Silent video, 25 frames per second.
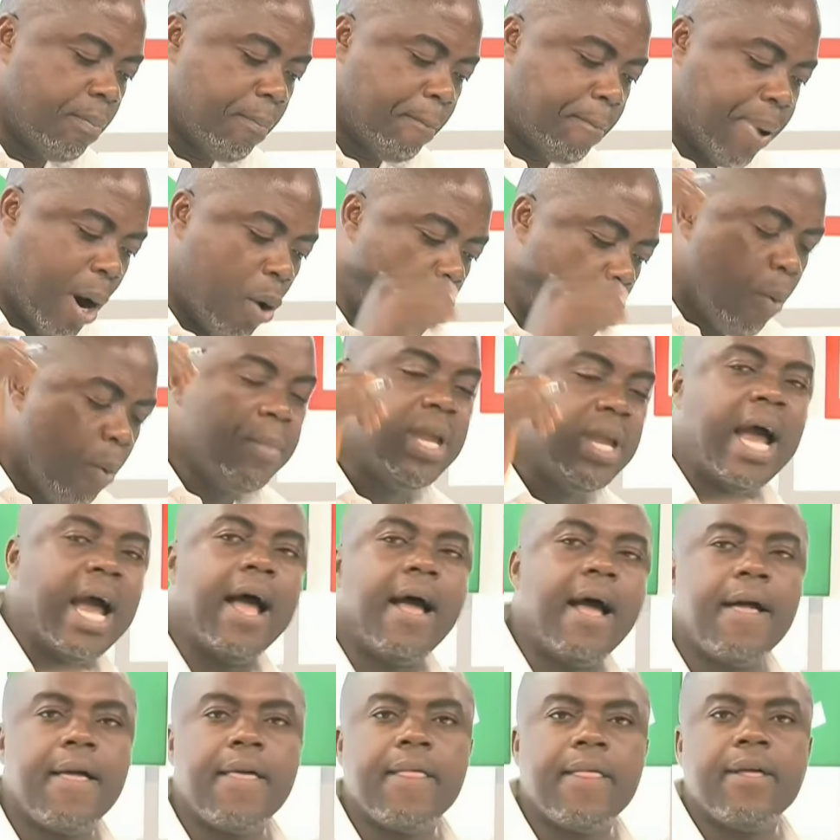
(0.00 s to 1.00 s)

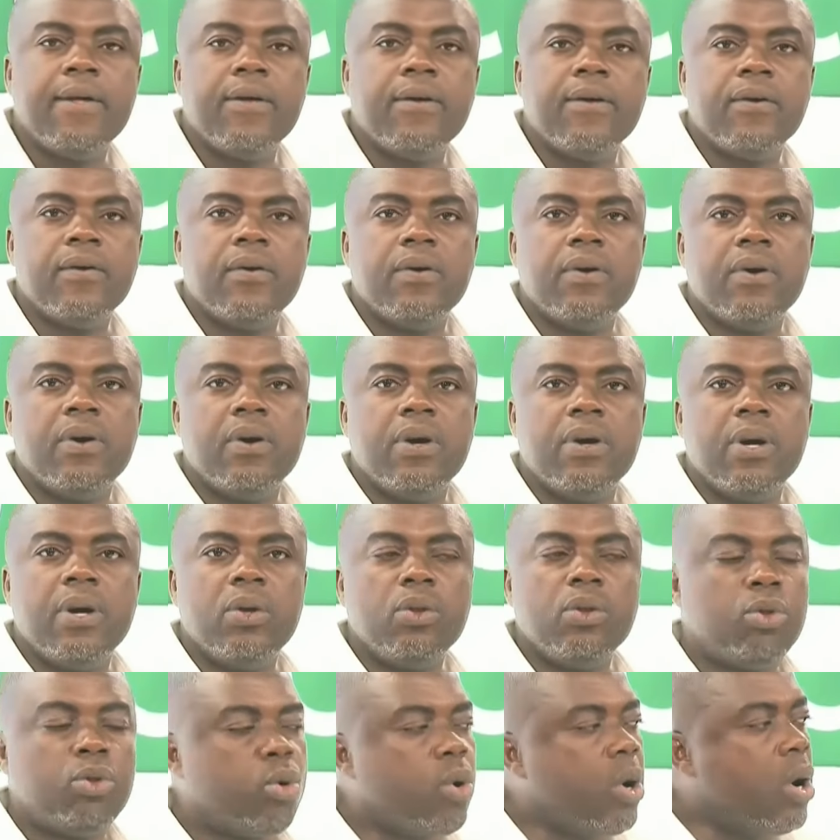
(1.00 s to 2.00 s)
Bawumia
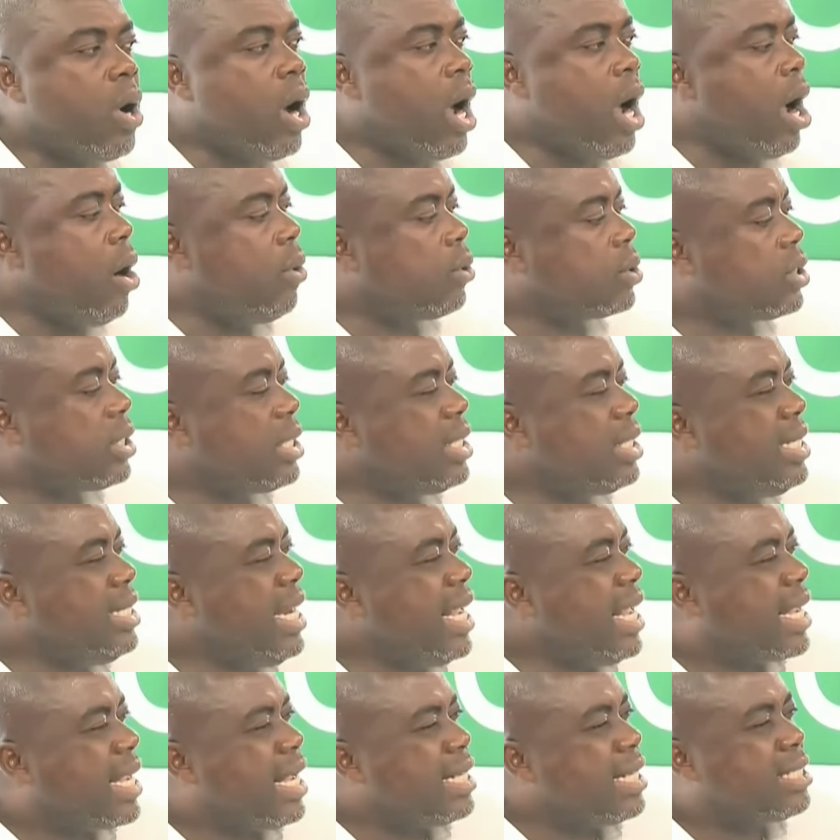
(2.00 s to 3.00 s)
throughout
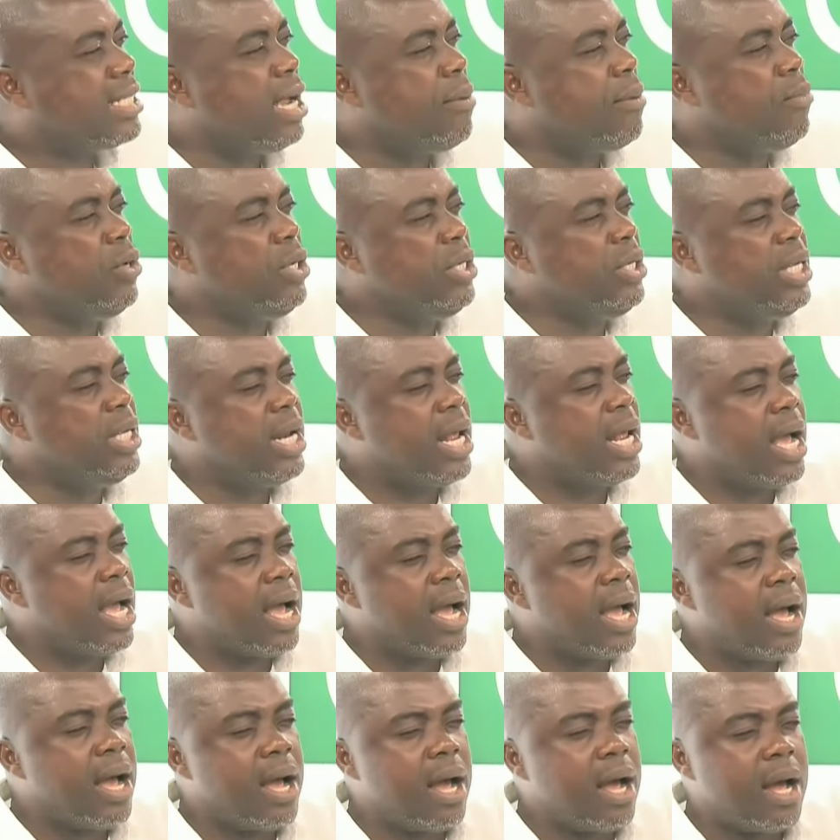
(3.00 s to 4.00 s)

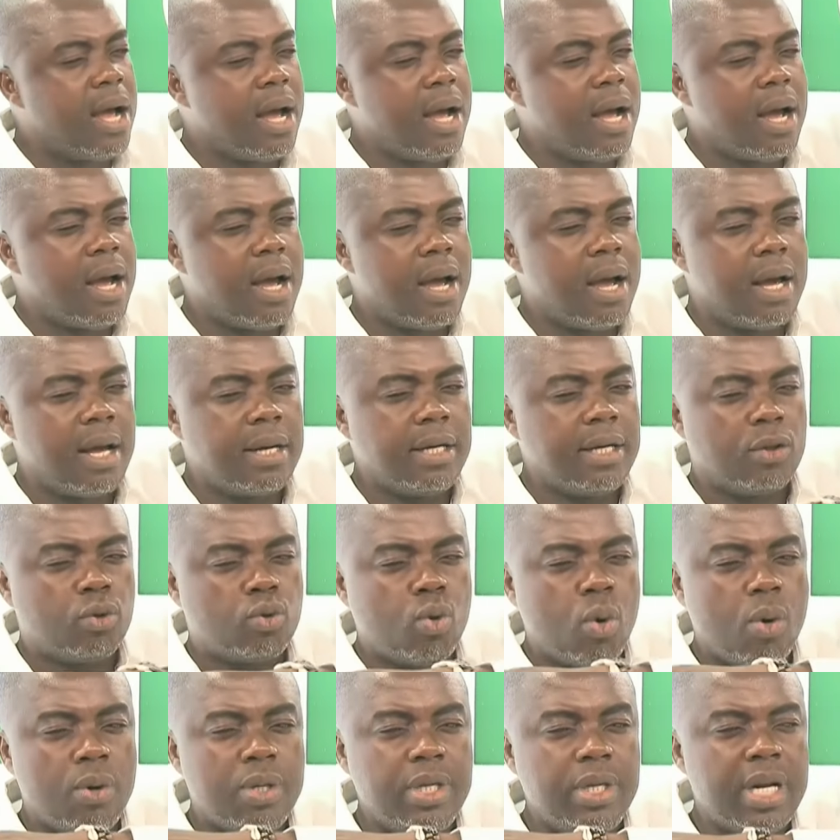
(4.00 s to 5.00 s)
Nekasemunina,
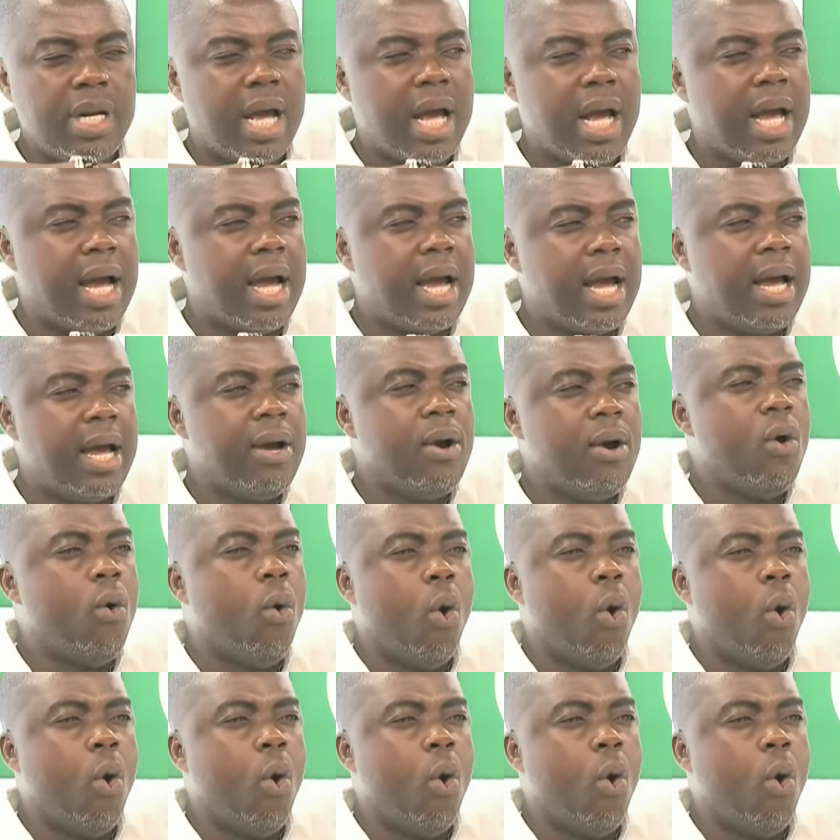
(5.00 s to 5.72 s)
Netonina,